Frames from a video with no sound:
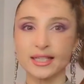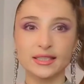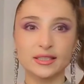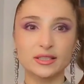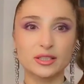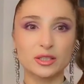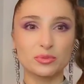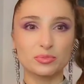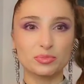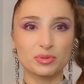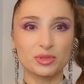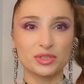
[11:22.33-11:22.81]

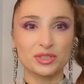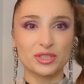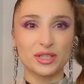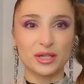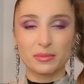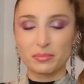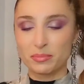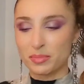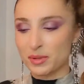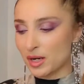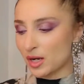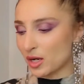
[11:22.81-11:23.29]
little bit
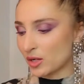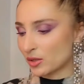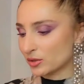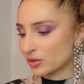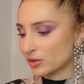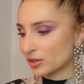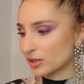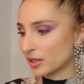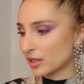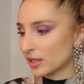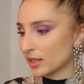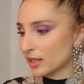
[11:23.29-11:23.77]

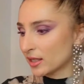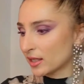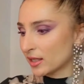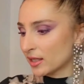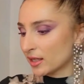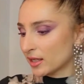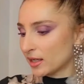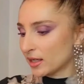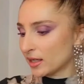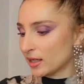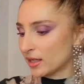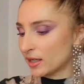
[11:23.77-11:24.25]
about
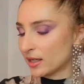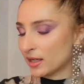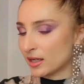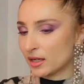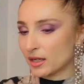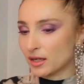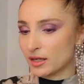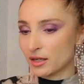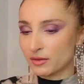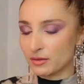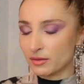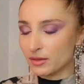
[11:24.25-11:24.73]

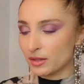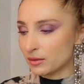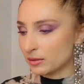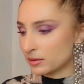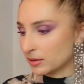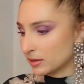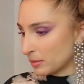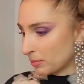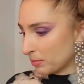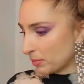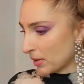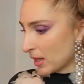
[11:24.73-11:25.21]

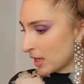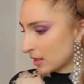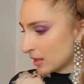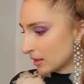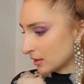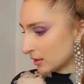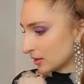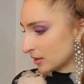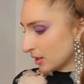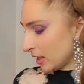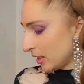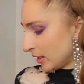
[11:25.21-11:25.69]
the
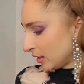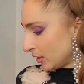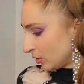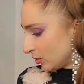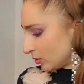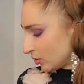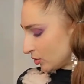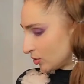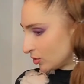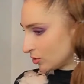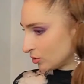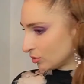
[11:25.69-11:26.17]
palette I
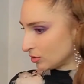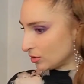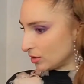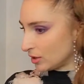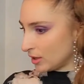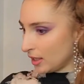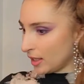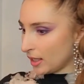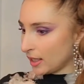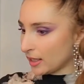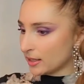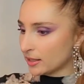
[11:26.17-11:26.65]
use
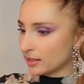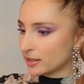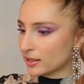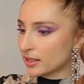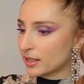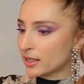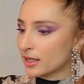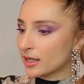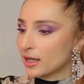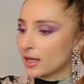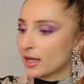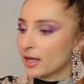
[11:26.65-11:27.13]
today.
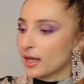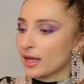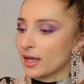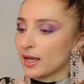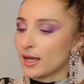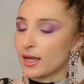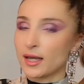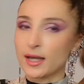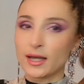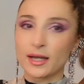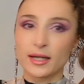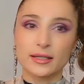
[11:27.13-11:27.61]

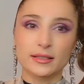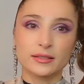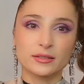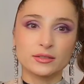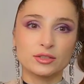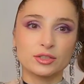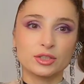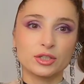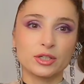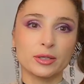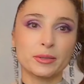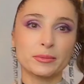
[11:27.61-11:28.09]

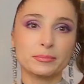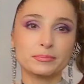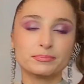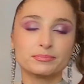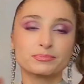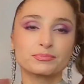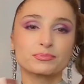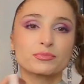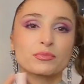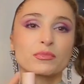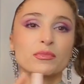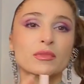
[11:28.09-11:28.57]
And
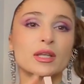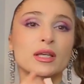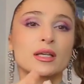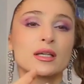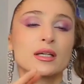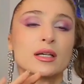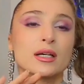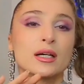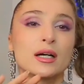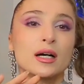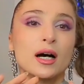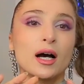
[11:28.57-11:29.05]

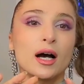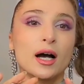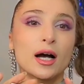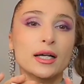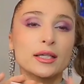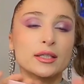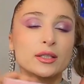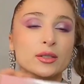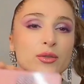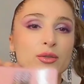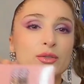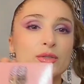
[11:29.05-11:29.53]

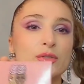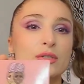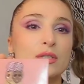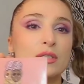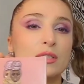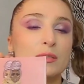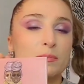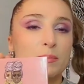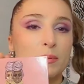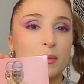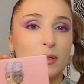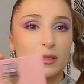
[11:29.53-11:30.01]
I used
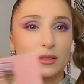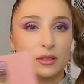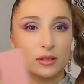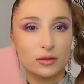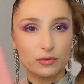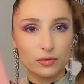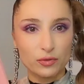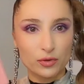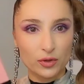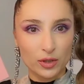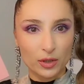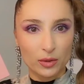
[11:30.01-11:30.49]
this palette
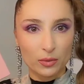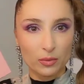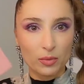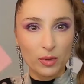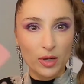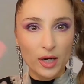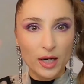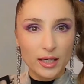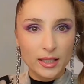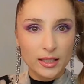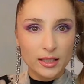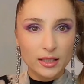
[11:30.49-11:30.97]
for a
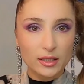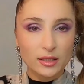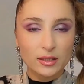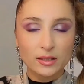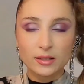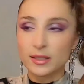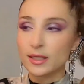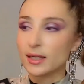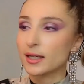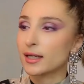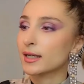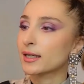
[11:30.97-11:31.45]

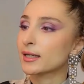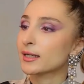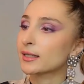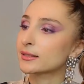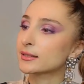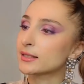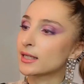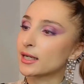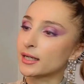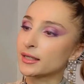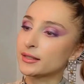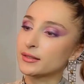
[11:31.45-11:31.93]
while,
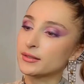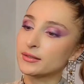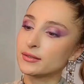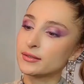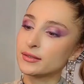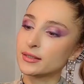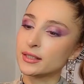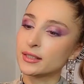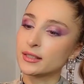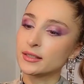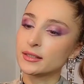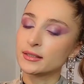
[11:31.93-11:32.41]
and I
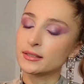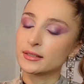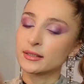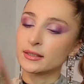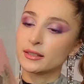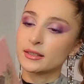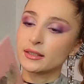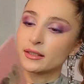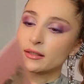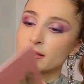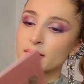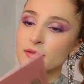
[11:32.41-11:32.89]
think
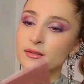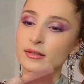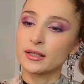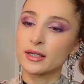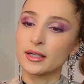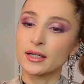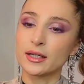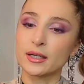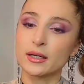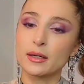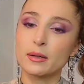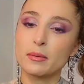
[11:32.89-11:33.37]

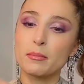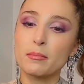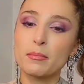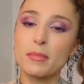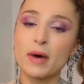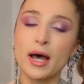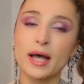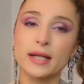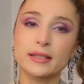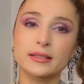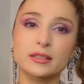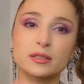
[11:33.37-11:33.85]
the
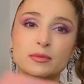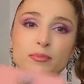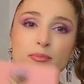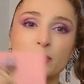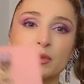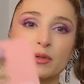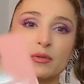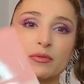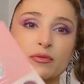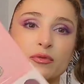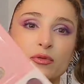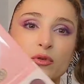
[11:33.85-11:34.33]
mattes
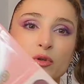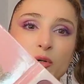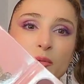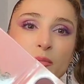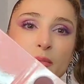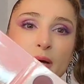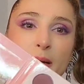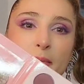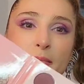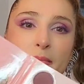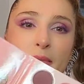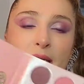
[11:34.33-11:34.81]

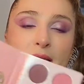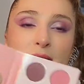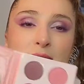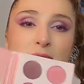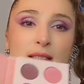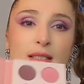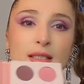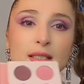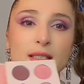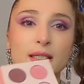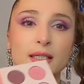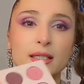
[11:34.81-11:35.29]
perform
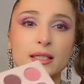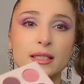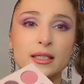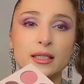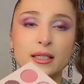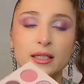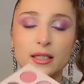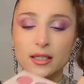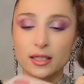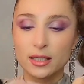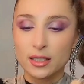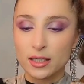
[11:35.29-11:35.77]

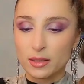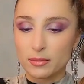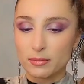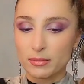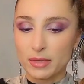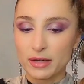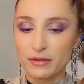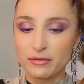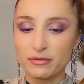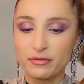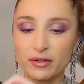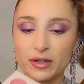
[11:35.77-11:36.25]
amazingly.
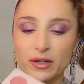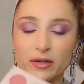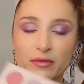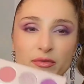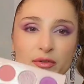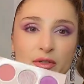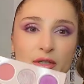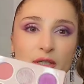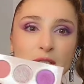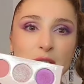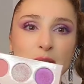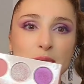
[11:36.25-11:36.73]
My
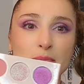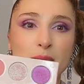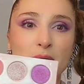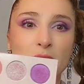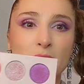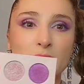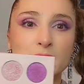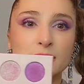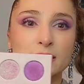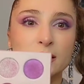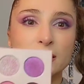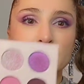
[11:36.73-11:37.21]
favorite
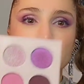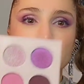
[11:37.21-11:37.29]
matte